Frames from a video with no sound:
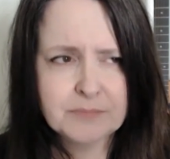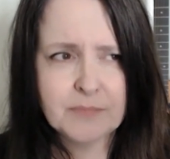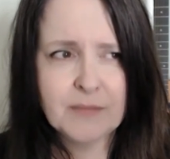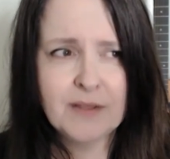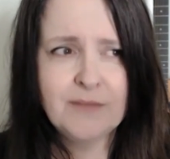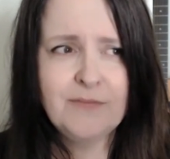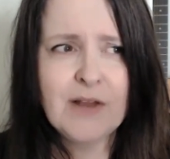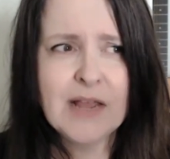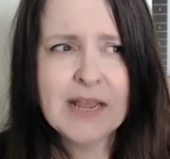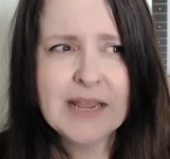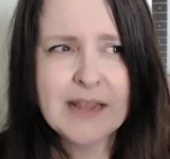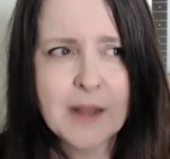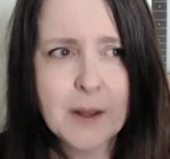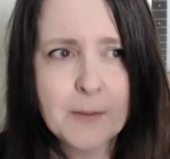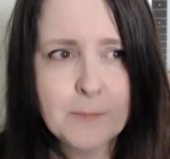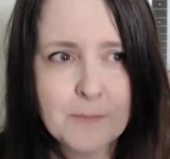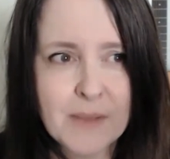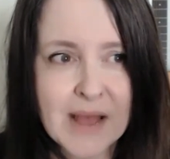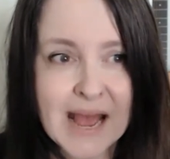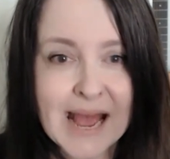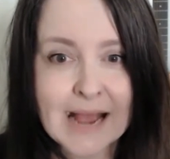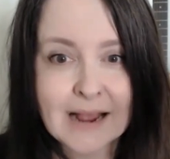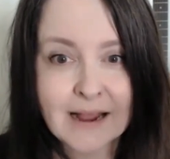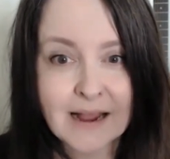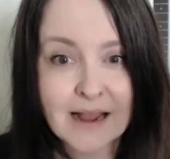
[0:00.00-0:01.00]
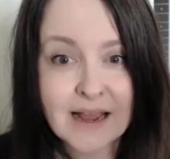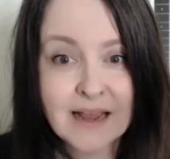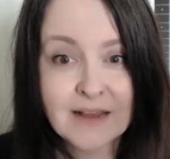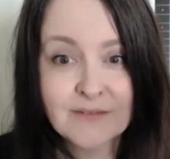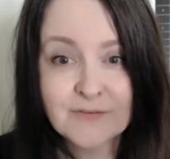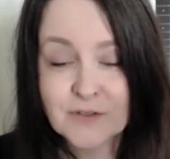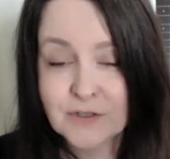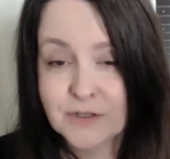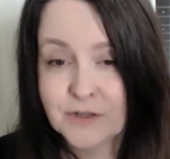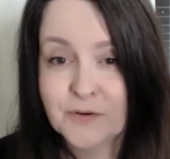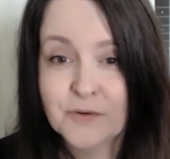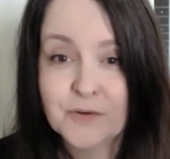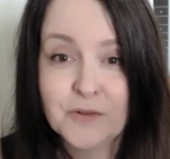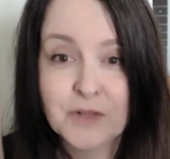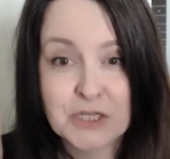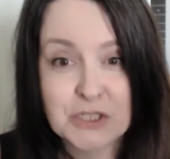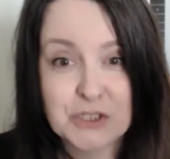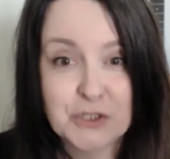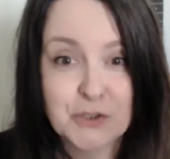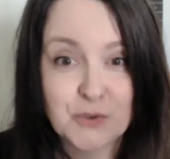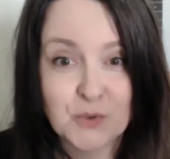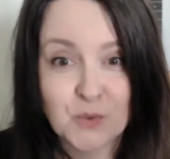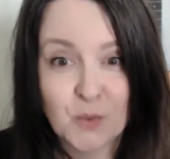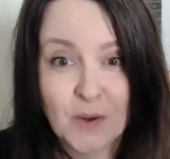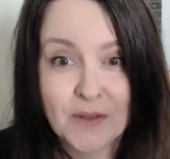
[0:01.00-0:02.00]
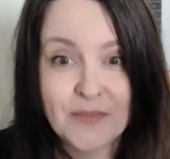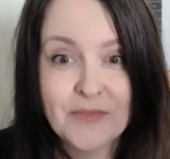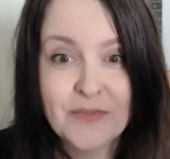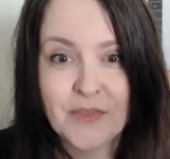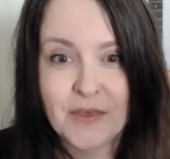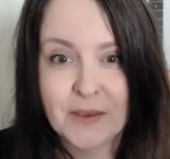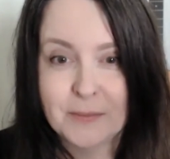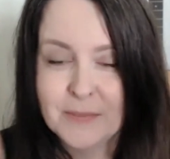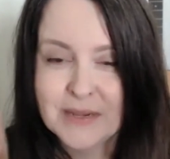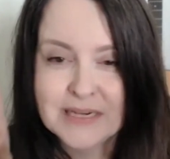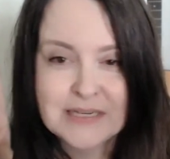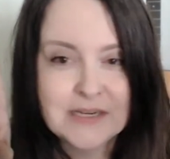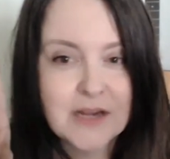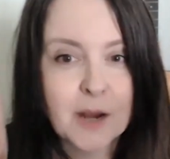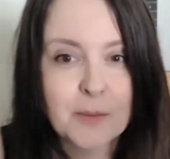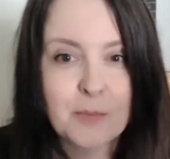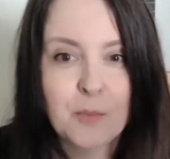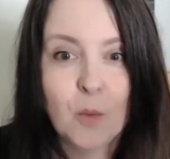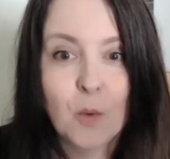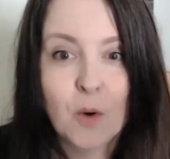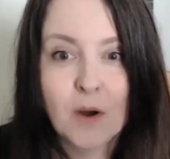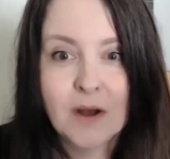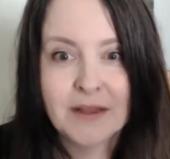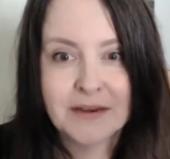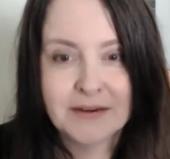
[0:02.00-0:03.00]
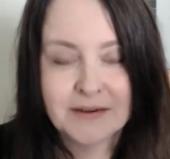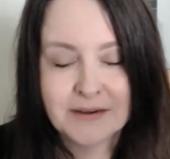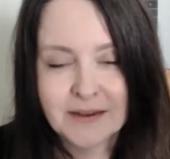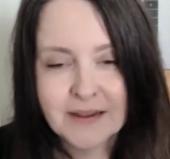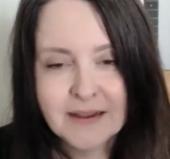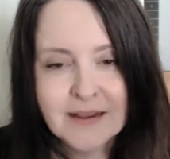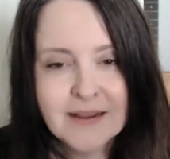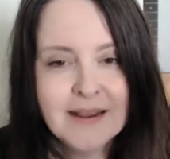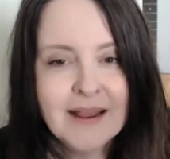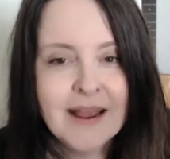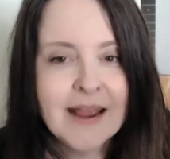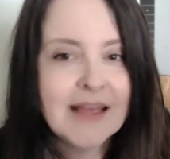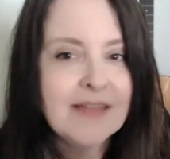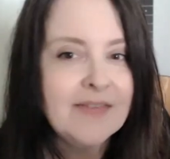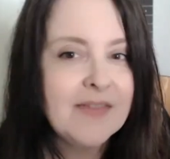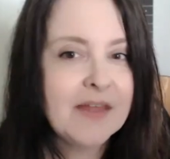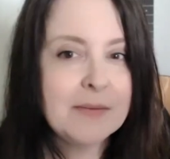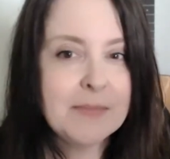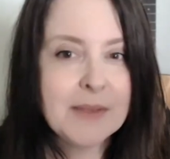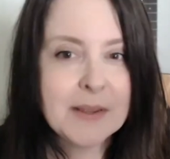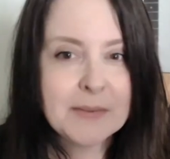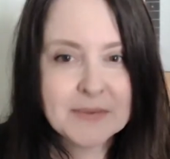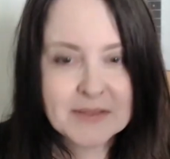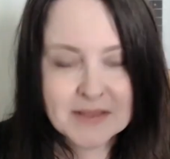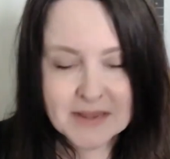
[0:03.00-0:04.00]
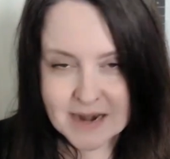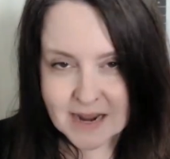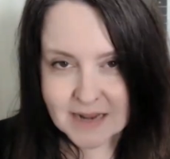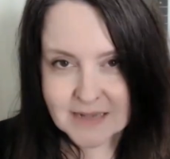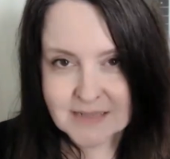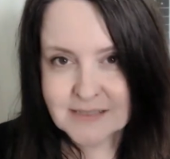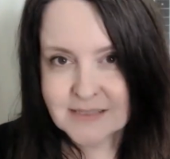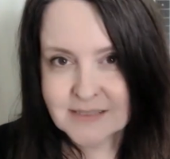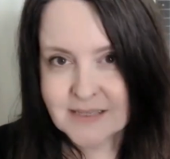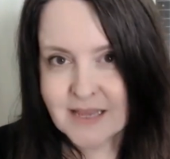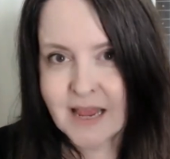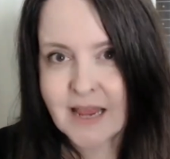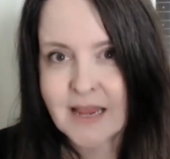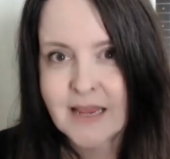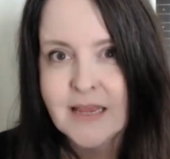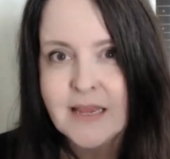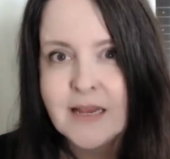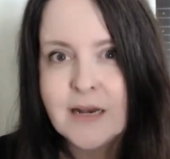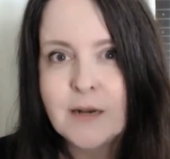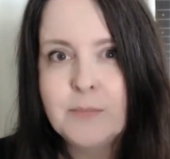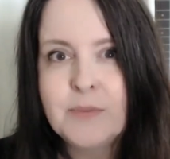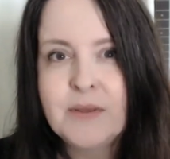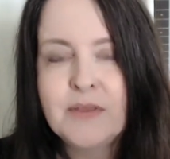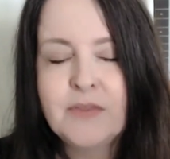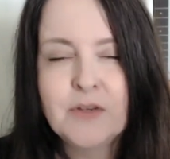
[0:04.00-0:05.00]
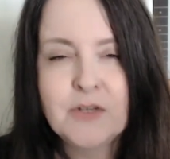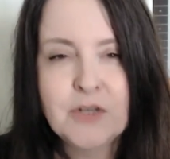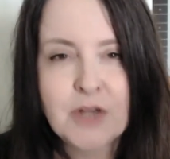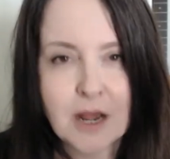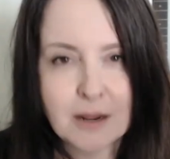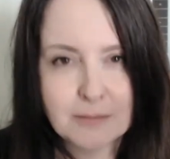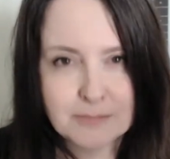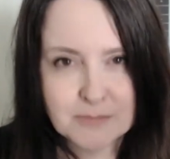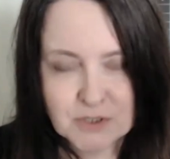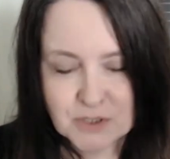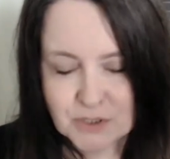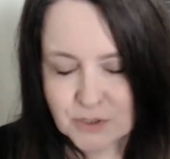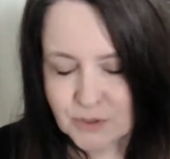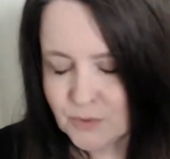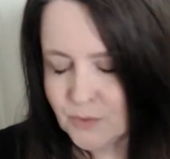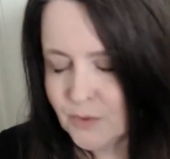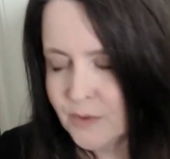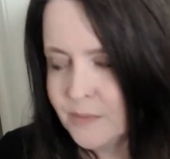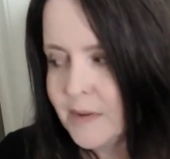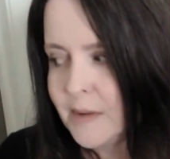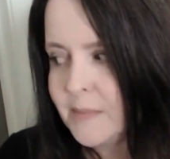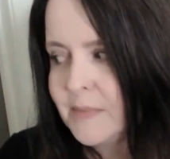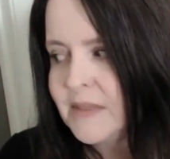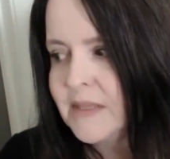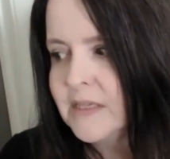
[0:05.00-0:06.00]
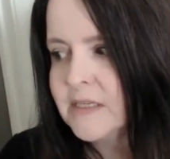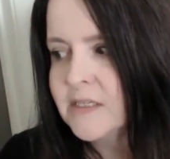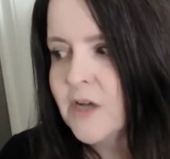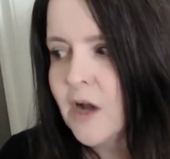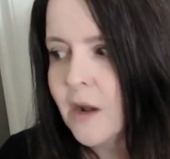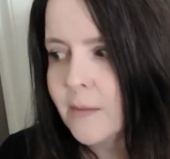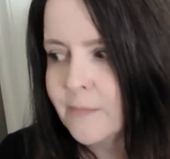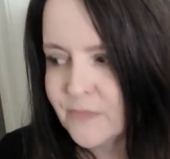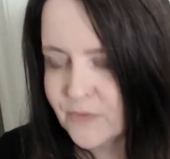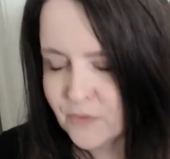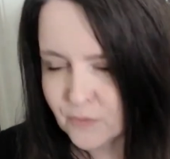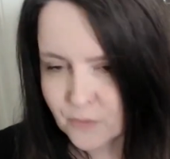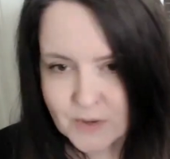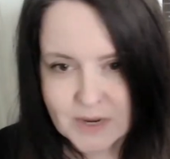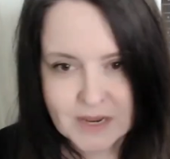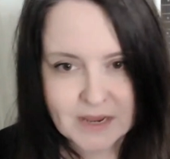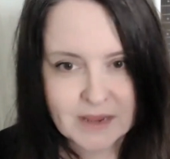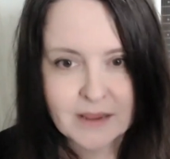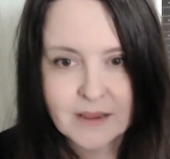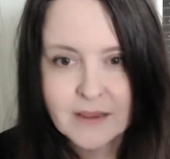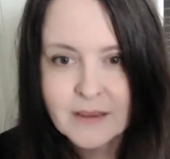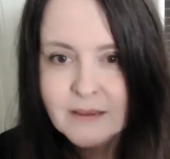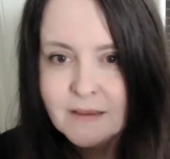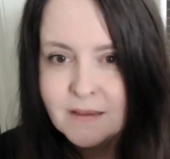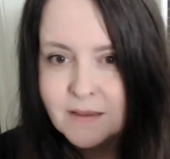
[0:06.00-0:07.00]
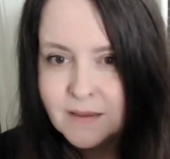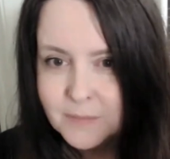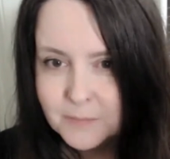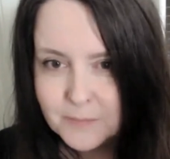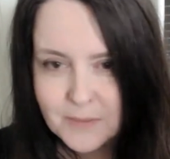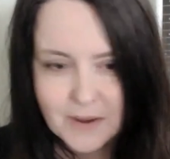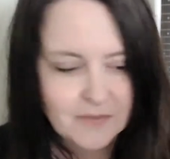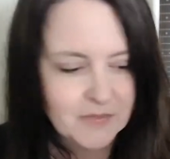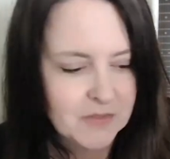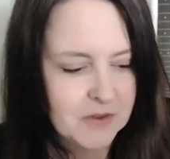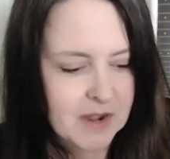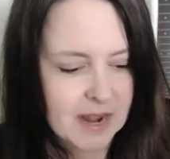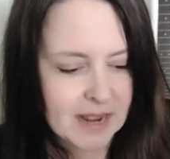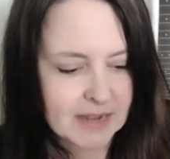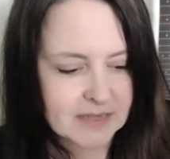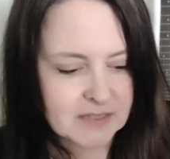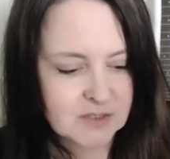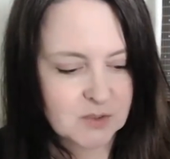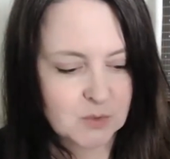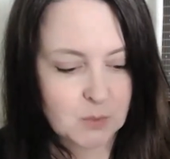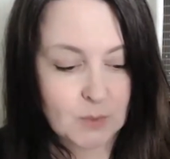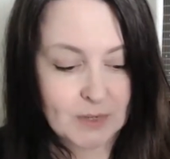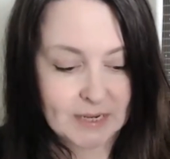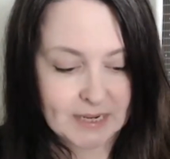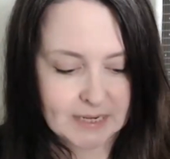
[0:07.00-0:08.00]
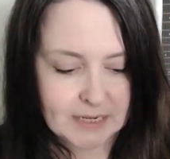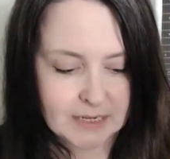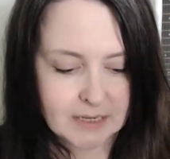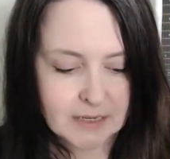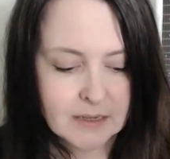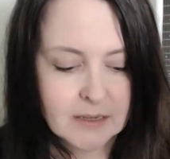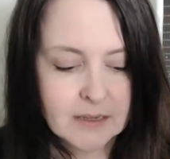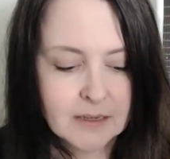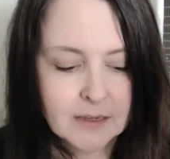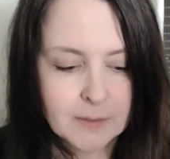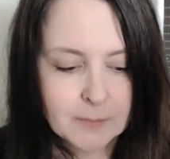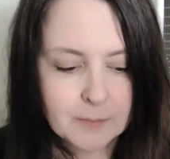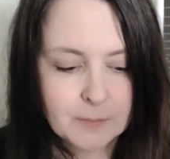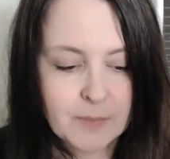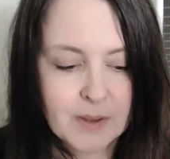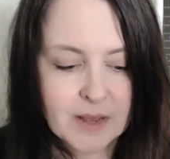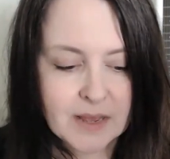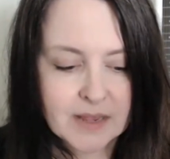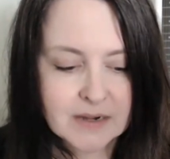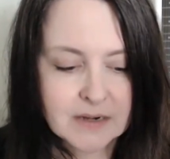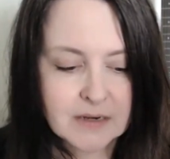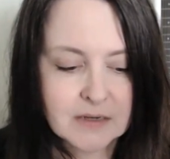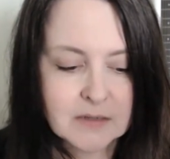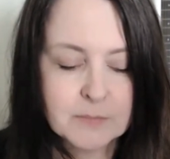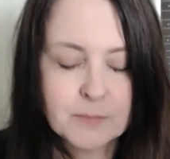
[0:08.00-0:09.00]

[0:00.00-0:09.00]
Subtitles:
if I come back, I have to literally choose one thing, my top one. And then maybe the next day it'll be the top two and maybe the top three by the next week. But